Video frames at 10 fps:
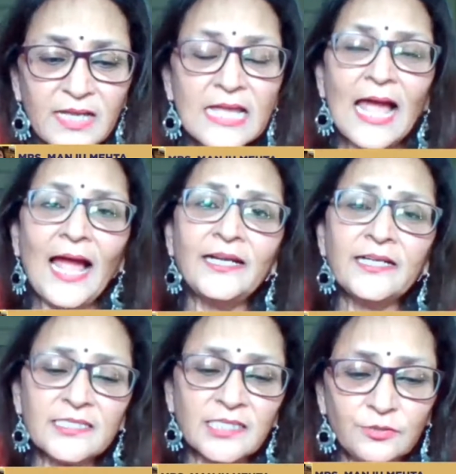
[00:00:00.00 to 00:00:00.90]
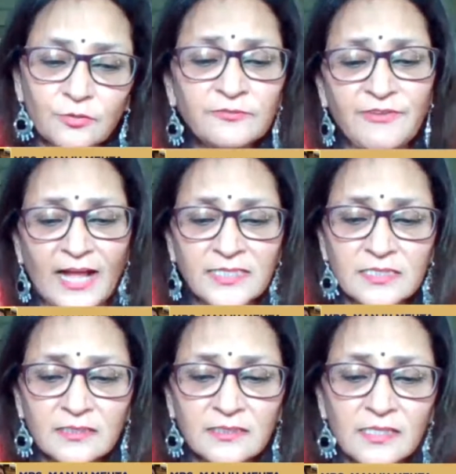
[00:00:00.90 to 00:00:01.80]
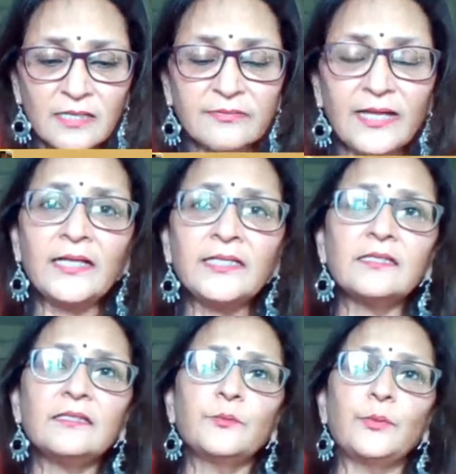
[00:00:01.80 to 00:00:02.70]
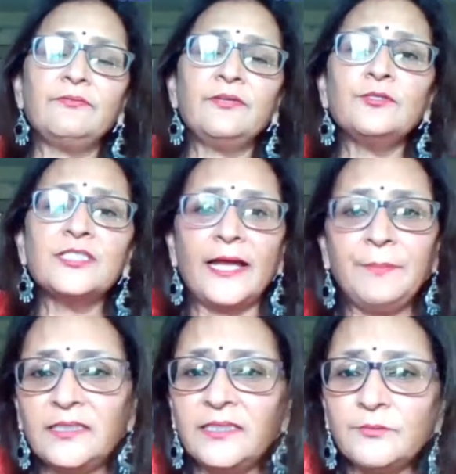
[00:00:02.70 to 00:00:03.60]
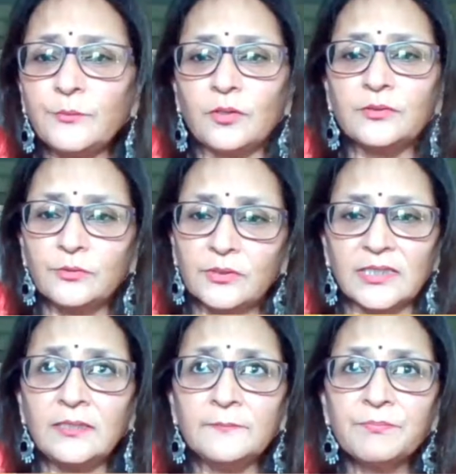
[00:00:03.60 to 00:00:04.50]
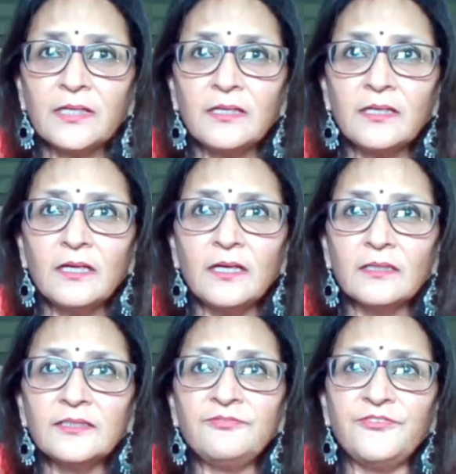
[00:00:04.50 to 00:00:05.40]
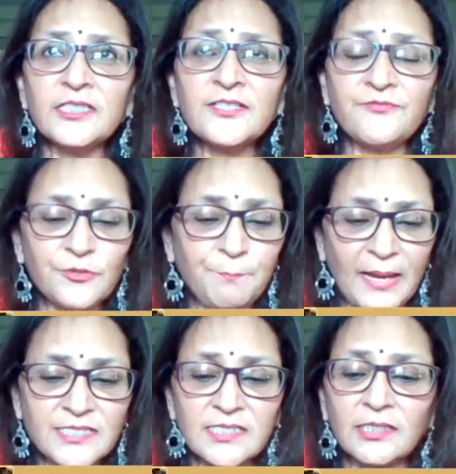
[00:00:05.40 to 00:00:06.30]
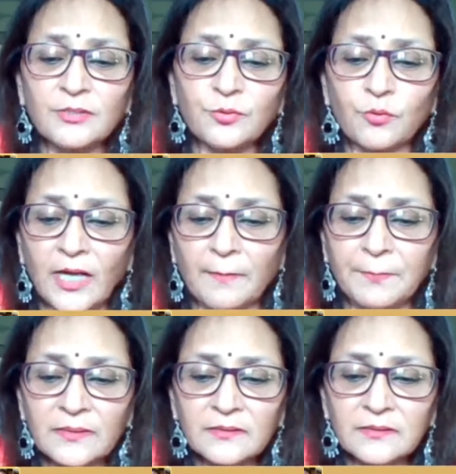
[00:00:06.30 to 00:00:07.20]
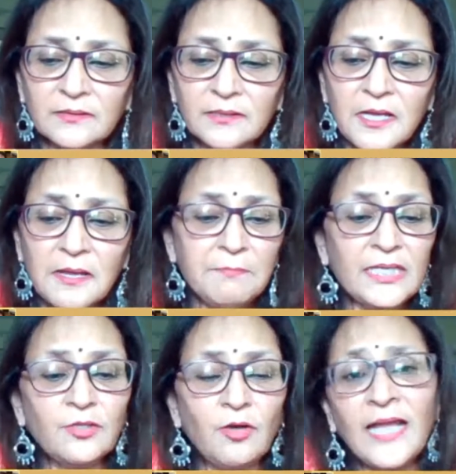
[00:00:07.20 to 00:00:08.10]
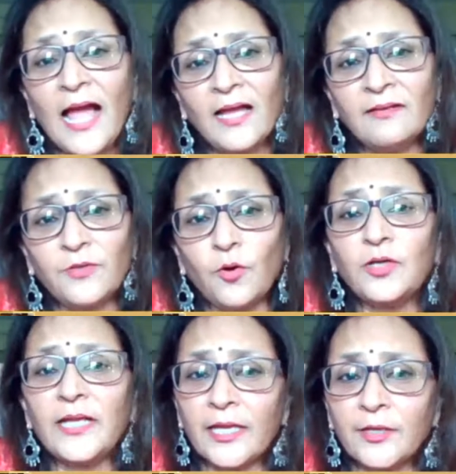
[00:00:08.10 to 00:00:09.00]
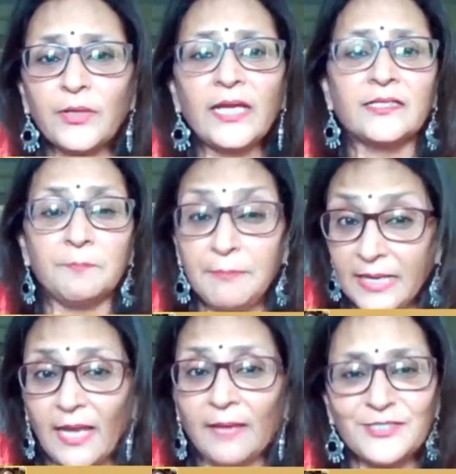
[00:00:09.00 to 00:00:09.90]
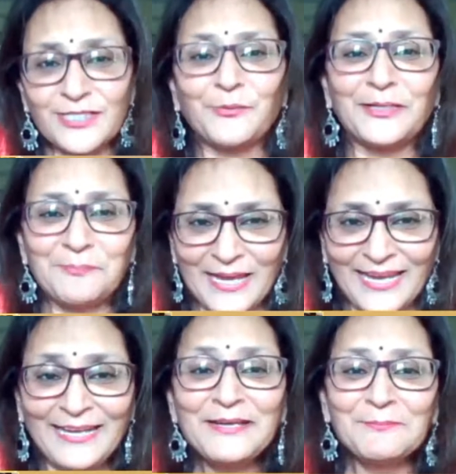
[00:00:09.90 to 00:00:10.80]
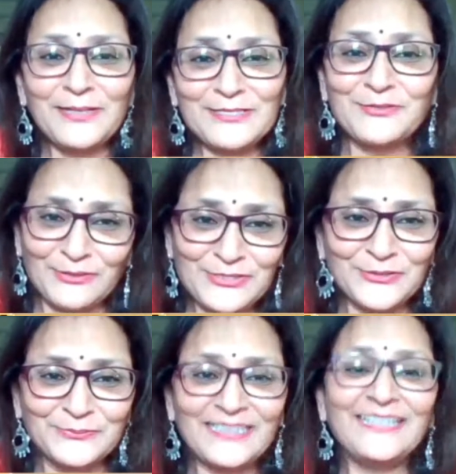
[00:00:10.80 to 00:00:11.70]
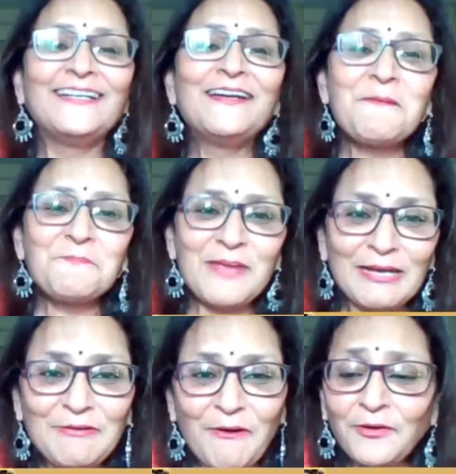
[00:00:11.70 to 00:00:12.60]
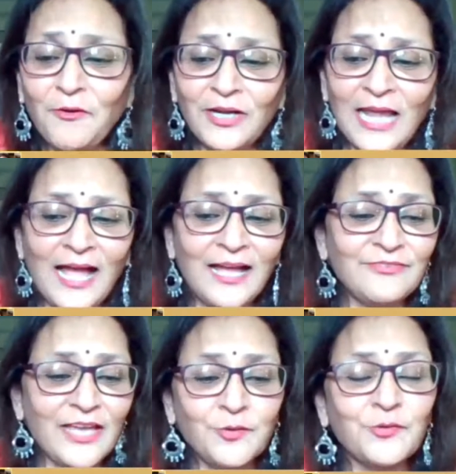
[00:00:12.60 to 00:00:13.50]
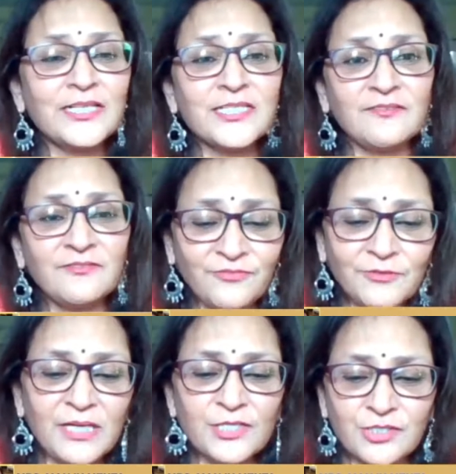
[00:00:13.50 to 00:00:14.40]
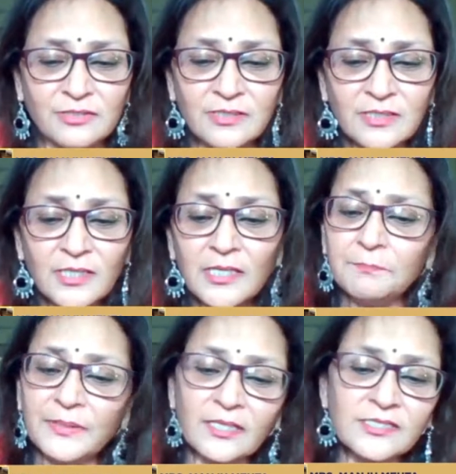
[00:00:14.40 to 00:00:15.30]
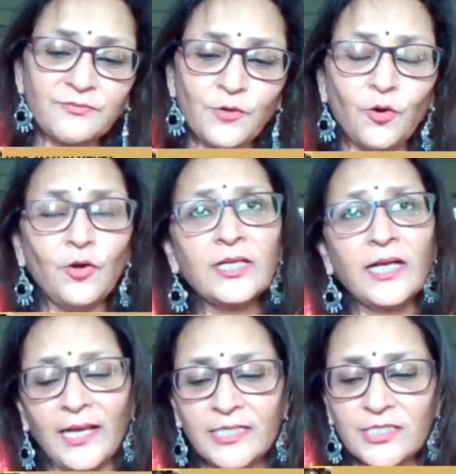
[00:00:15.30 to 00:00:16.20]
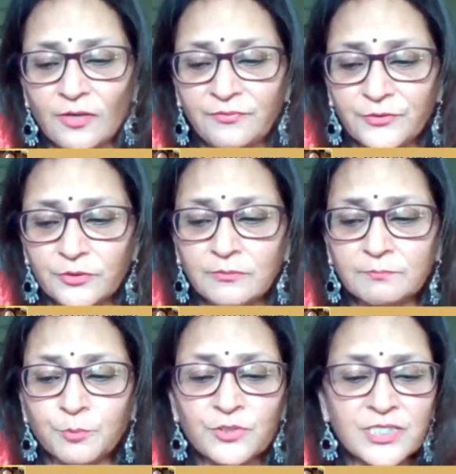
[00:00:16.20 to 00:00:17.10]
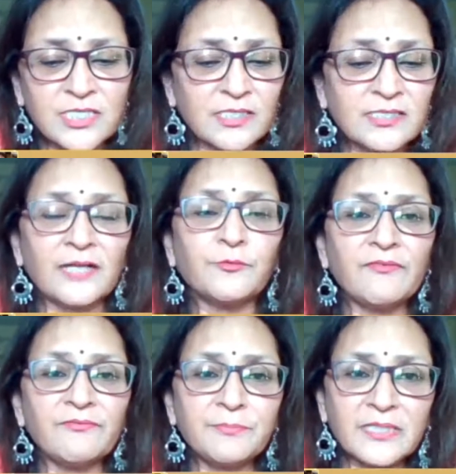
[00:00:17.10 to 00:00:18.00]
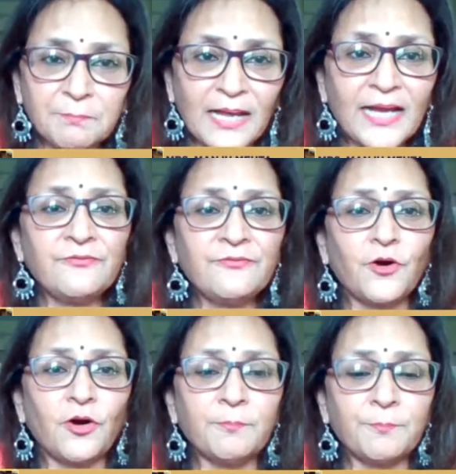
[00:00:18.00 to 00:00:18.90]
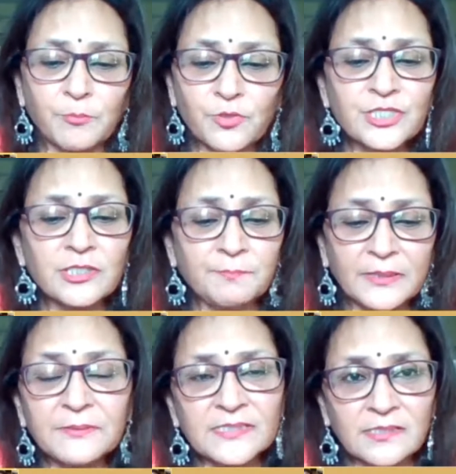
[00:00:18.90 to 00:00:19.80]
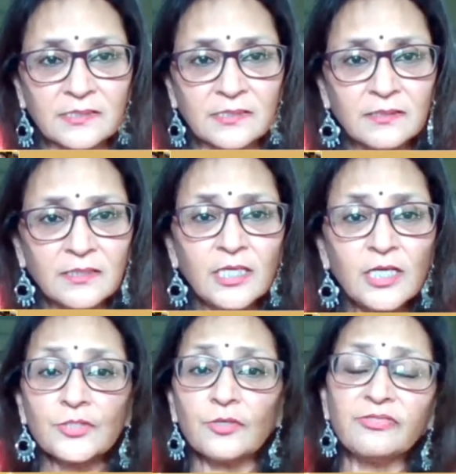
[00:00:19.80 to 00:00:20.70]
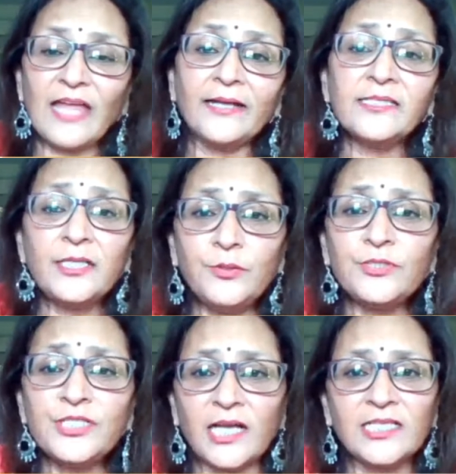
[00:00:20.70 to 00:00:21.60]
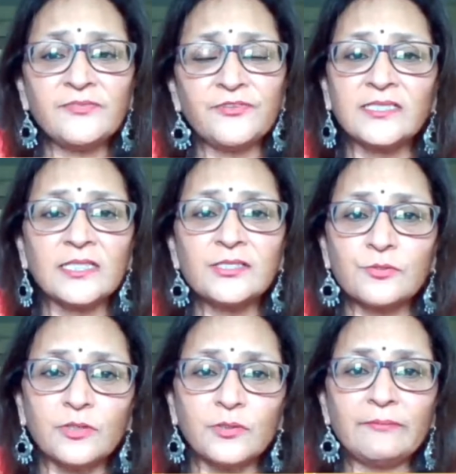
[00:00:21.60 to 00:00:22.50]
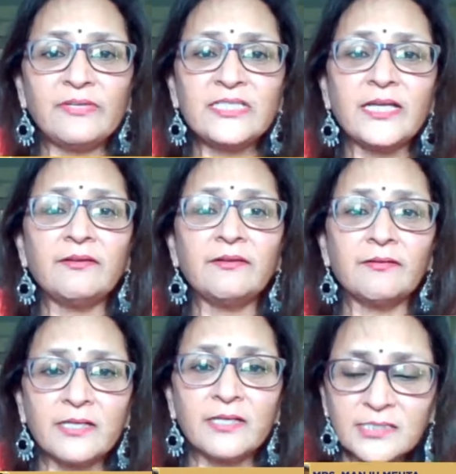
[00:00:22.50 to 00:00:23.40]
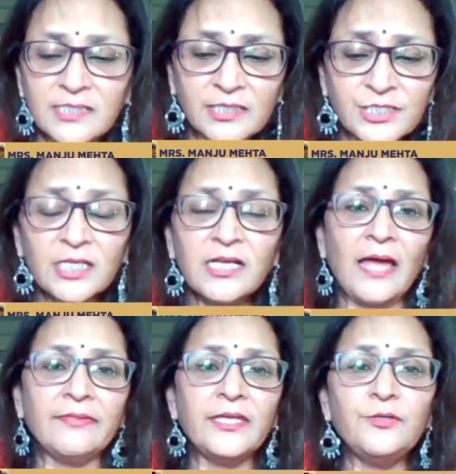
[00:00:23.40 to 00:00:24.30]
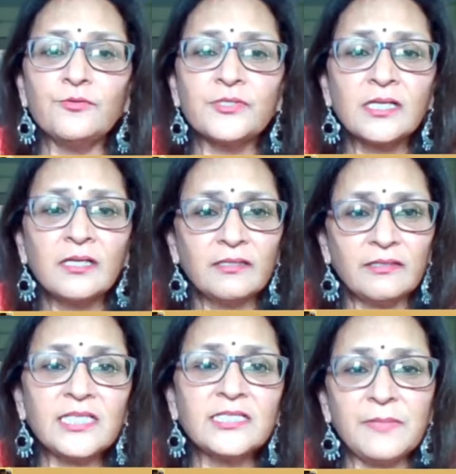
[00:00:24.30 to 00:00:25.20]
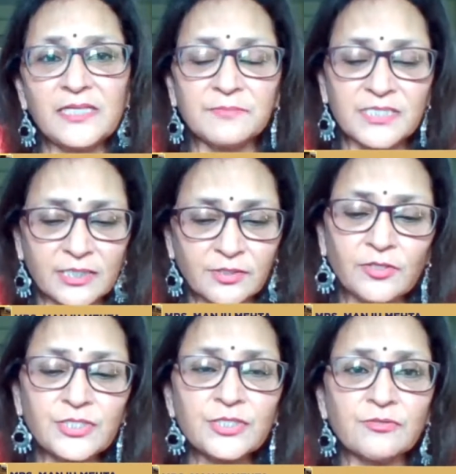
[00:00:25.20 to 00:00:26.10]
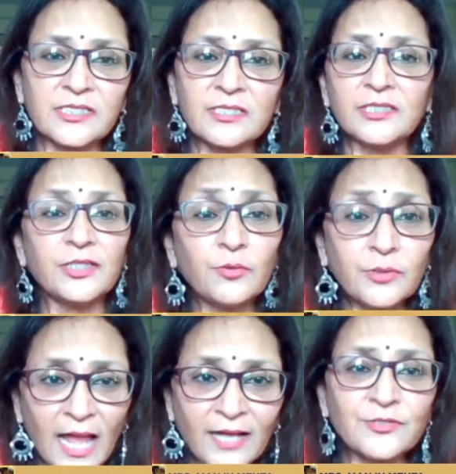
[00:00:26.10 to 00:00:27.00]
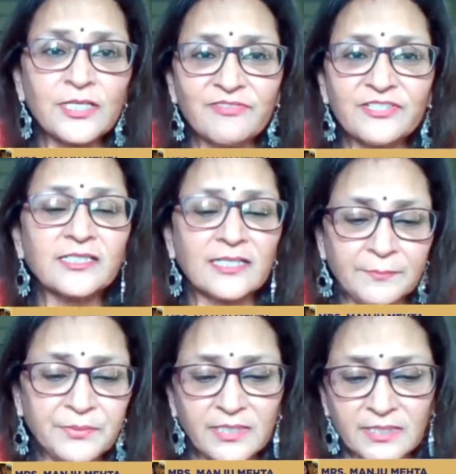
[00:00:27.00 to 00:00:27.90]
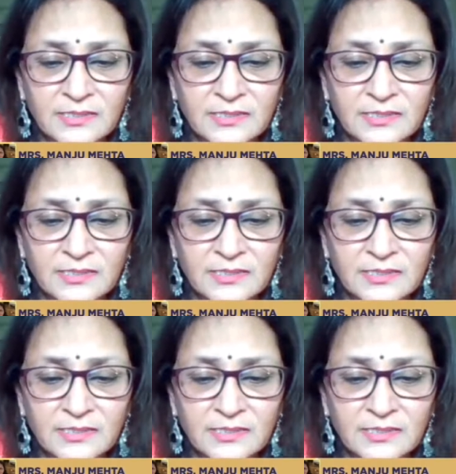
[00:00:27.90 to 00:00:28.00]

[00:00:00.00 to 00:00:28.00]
And it is a known fact that whenever you type anything on Google, the first few pages that are thrown up may not have all accurate, I'm using the word may, please do not sue me, may not all have accurate information because of all kinds of, boosters that would have been applied for promotional purposes. So that is a huge challenge for us at school when we say research and they use these mediums, technology to research and don't actually visit libraries.